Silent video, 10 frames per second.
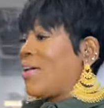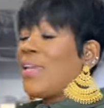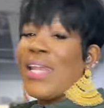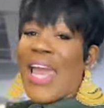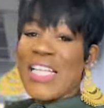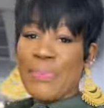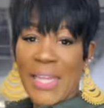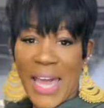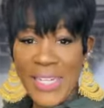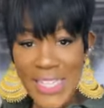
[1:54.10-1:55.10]
Last but
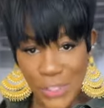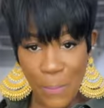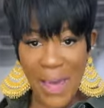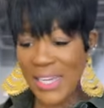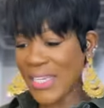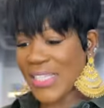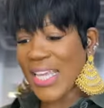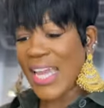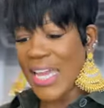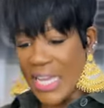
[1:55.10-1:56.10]
not least on my list
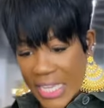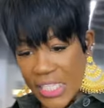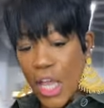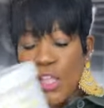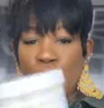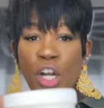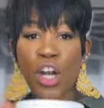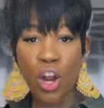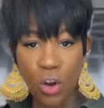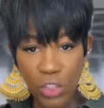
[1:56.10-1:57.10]
is the
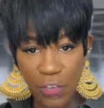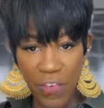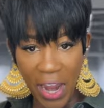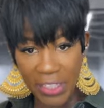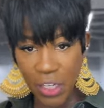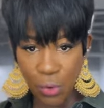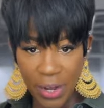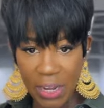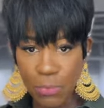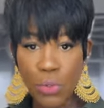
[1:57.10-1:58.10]
curl defining
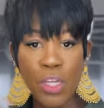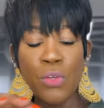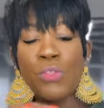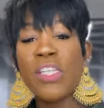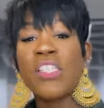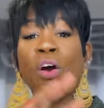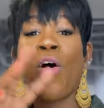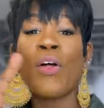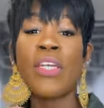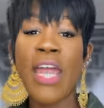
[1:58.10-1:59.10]
cream. You can use this
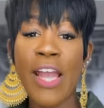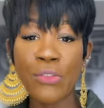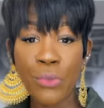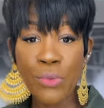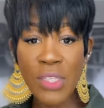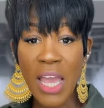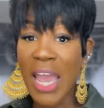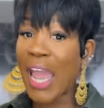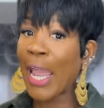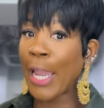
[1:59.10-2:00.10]
on naturals
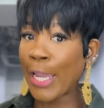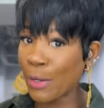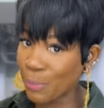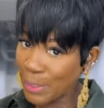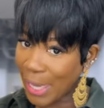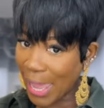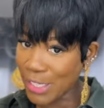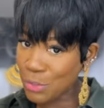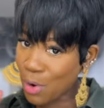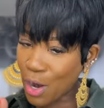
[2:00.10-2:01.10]
and relax.
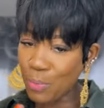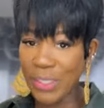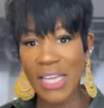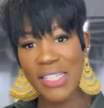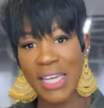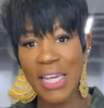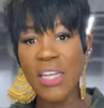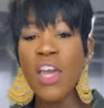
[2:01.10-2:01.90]
You heard what I said.